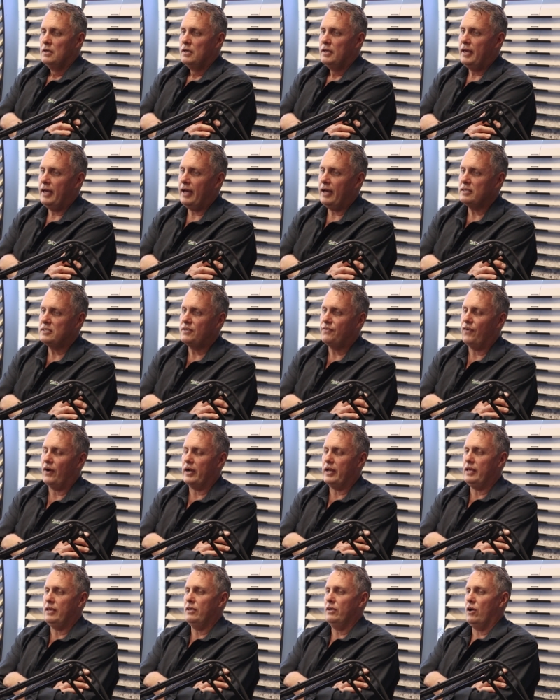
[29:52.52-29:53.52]
Yeah, it's
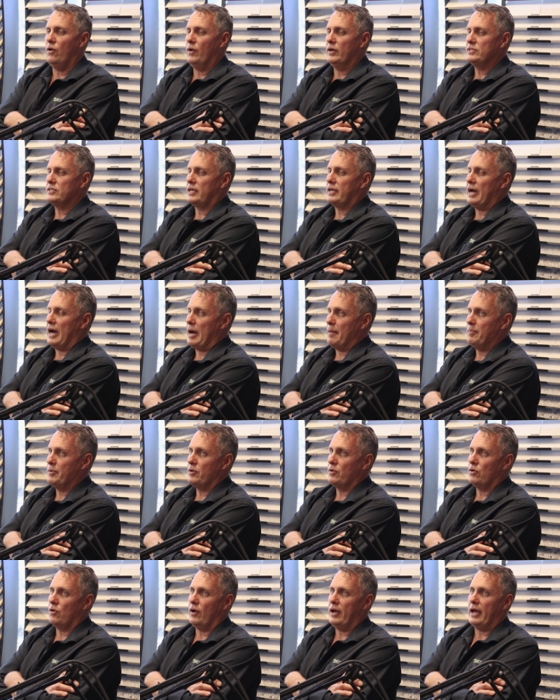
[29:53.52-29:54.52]
funny. You know, as a
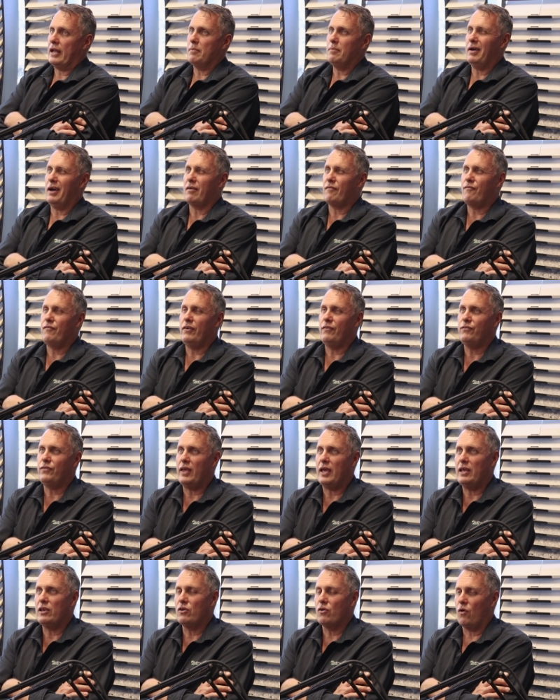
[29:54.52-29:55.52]
carpenter, and I had about
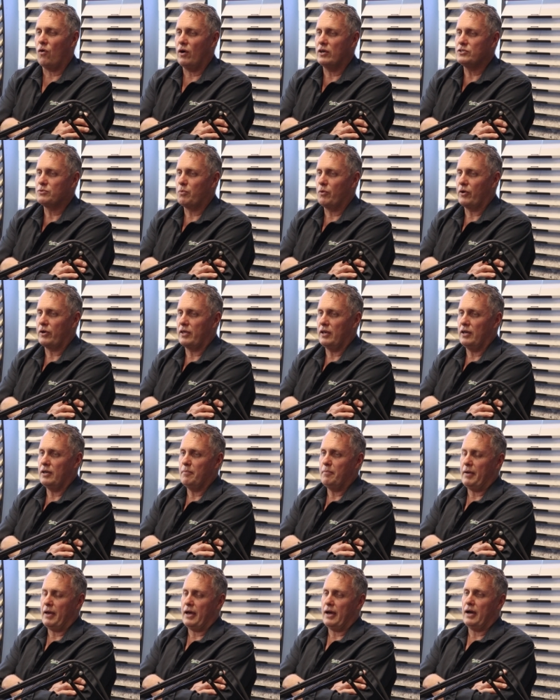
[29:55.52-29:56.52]
15 guys working in
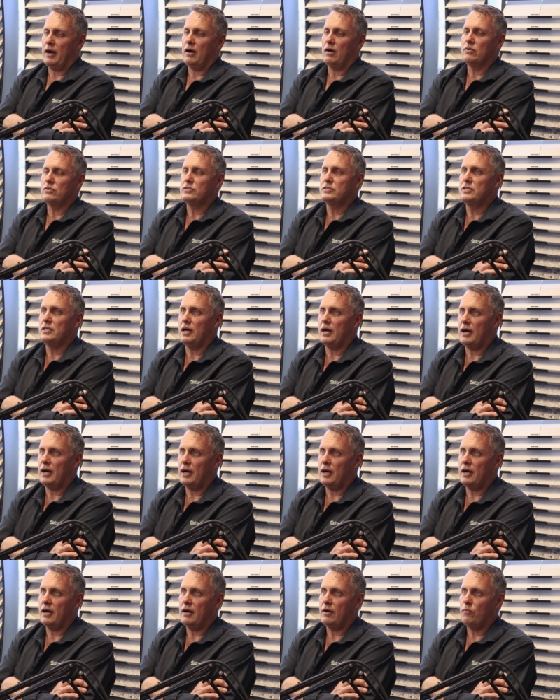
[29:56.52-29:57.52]
about,
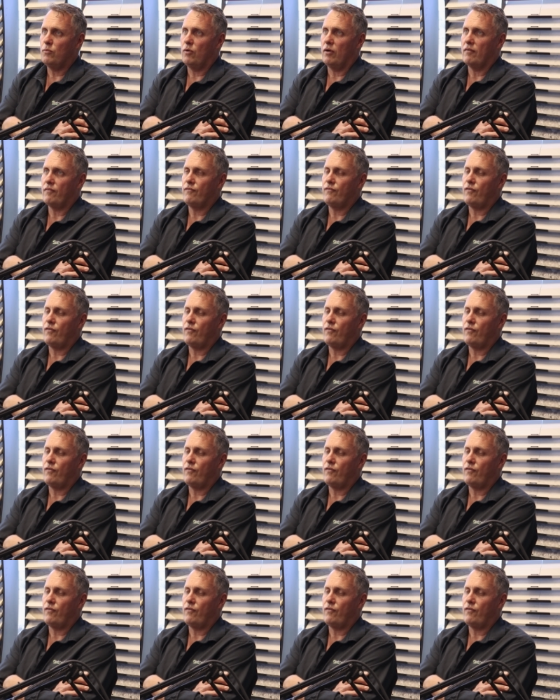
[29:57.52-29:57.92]
uh, what,